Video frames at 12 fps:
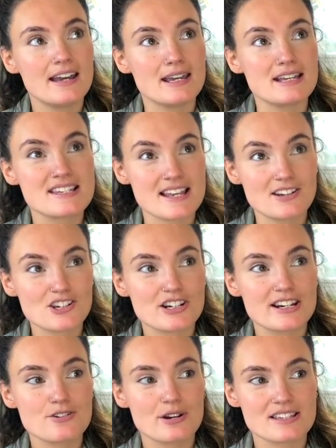it essentially
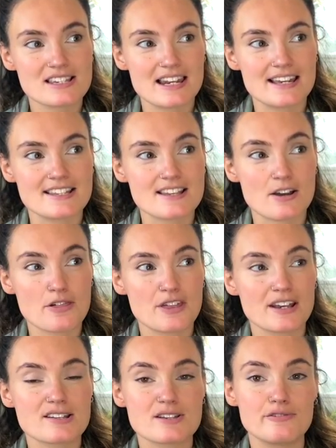translates, I
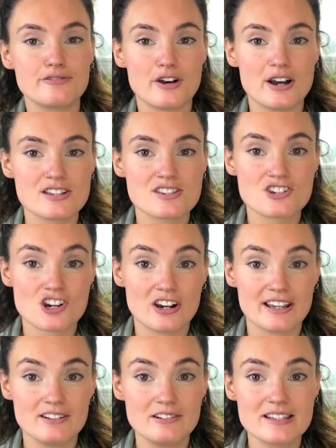think, to first
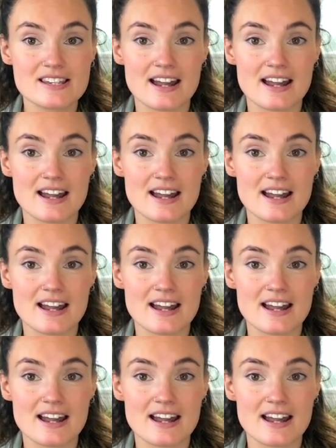child.